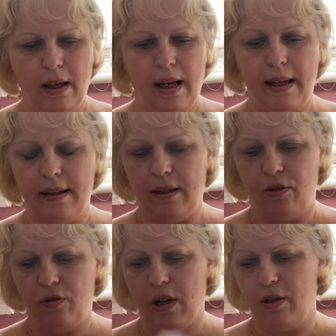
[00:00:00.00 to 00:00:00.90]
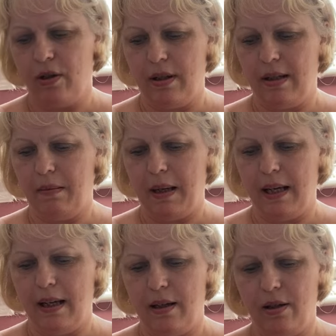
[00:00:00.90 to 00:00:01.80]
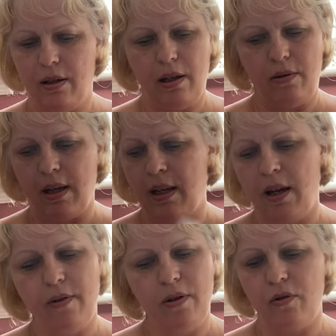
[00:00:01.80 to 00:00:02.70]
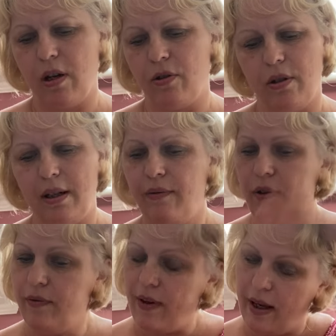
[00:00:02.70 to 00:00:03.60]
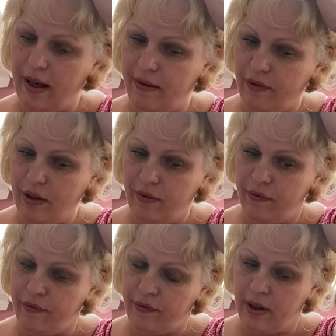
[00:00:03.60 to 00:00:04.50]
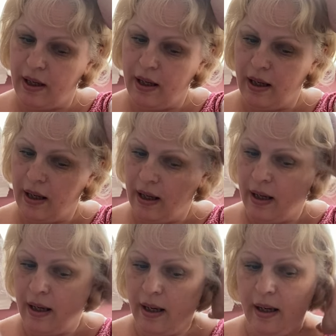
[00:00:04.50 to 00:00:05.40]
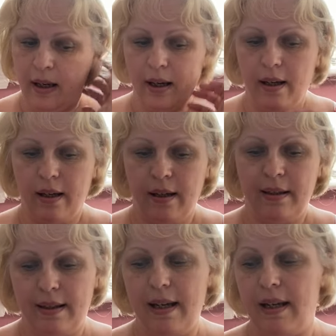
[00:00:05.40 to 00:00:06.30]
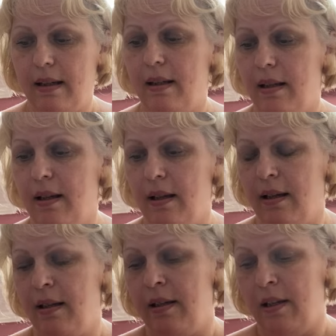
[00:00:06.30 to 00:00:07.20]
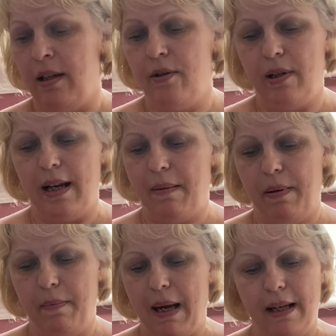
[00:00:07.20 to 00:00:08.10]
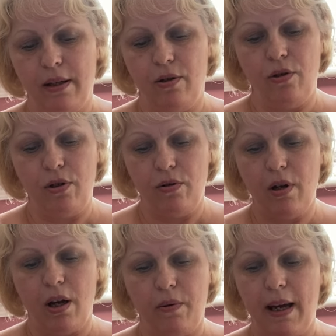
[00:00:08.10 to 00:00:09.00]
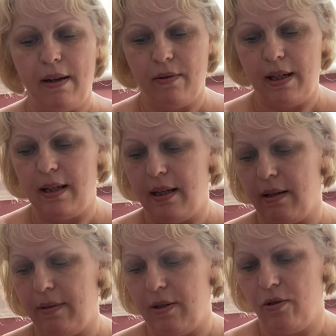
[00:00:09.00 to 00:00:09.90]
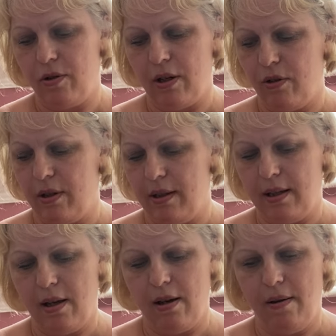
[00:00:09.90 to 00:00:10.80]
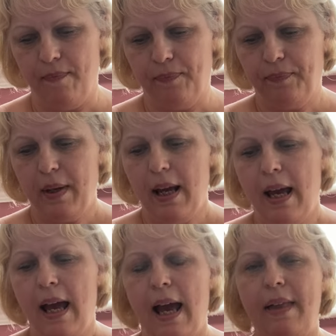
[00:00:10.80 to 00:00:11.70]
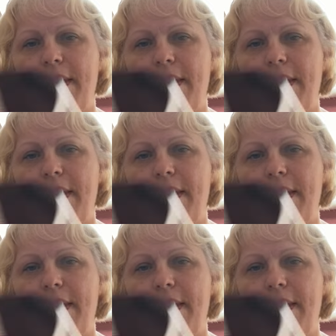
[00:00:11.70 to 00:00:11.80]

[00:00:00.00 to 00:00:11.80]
and the instructions to make his suit, and her instructions. If you've seen the Lunar Lapping patterns, you know how detailed the instructions are. And